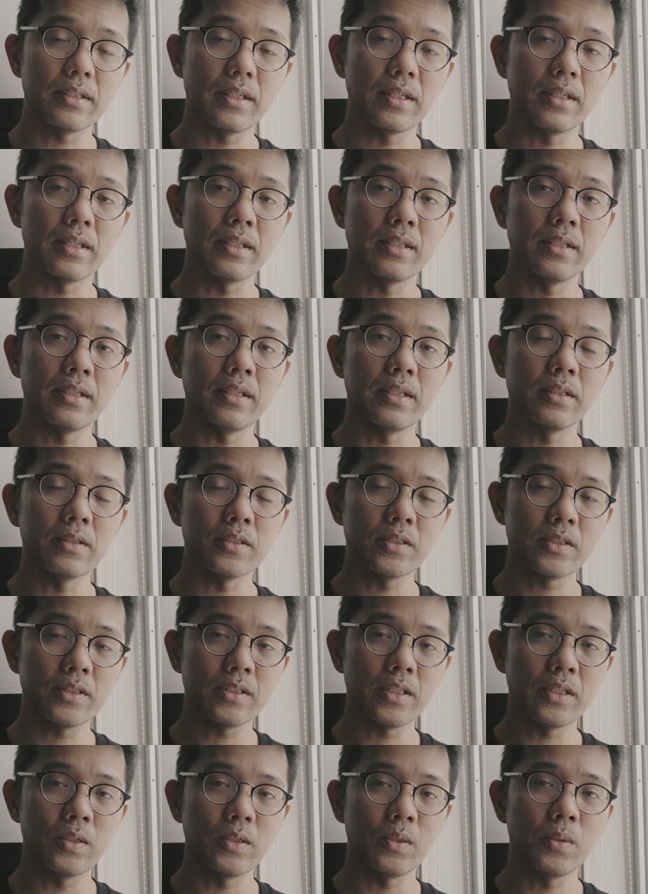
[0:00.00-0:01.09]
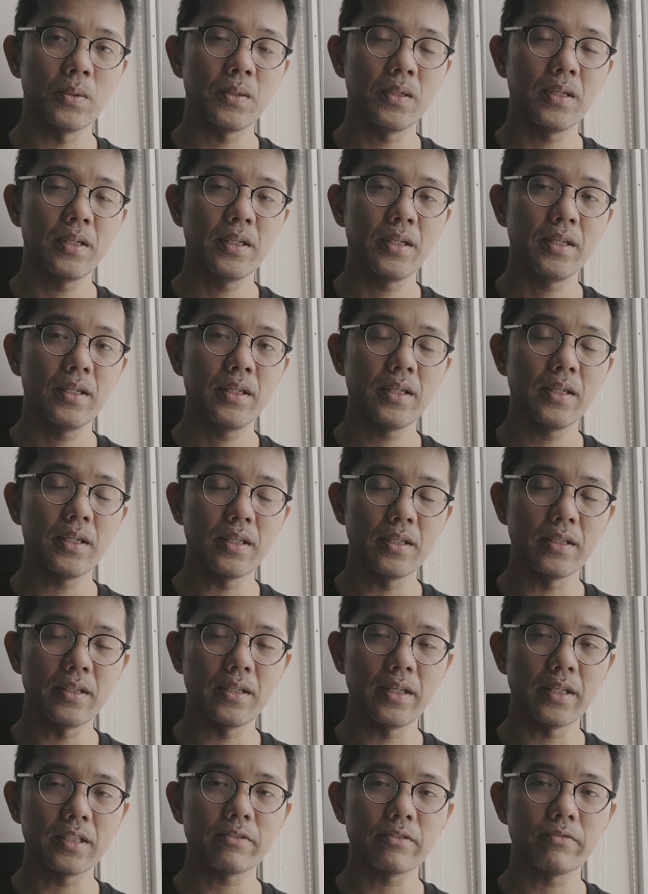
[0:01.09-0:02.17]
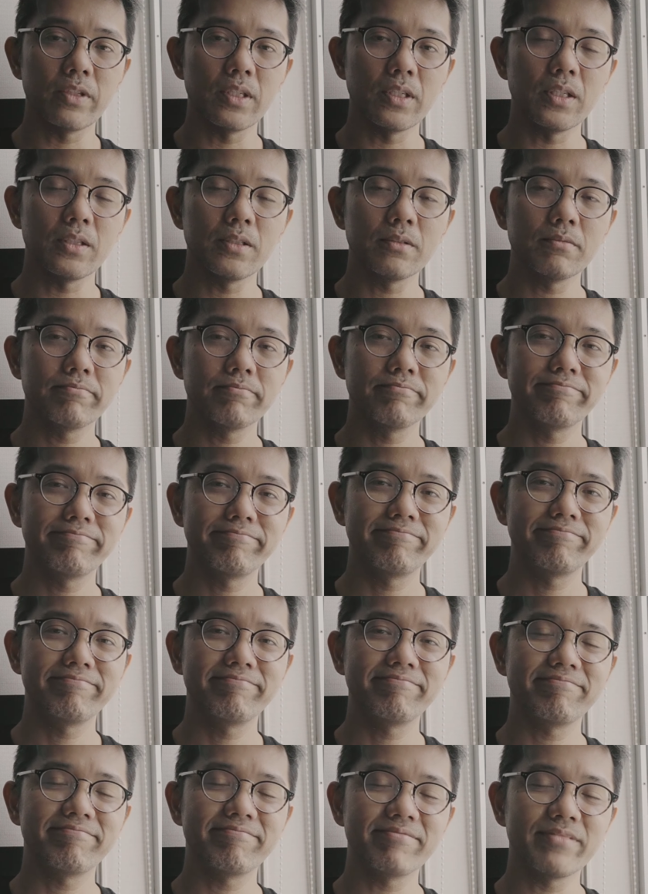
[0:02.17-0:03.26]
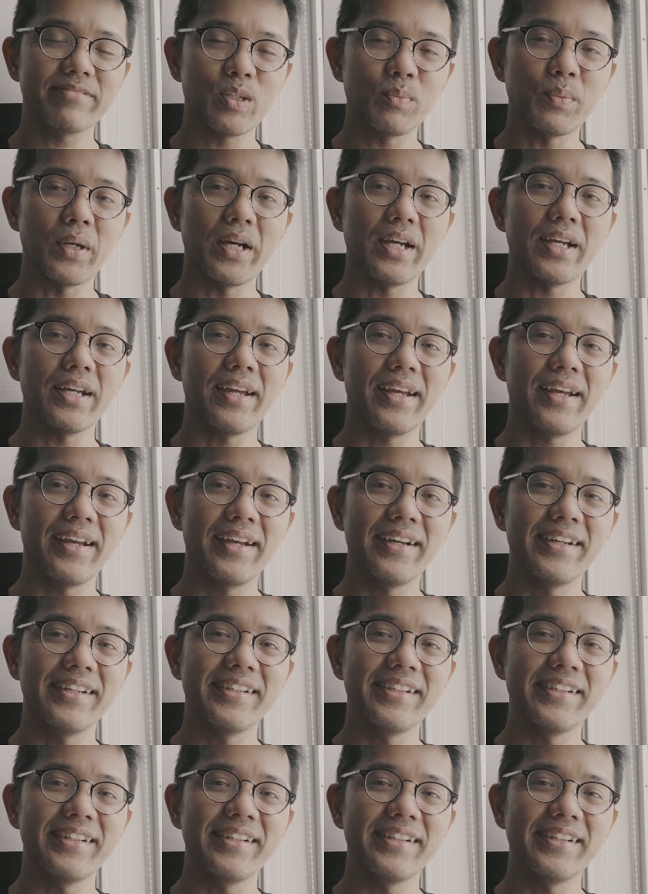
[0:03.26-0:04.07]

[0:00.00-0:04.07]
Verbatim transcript: and I'll see you in the next video. Goodbye.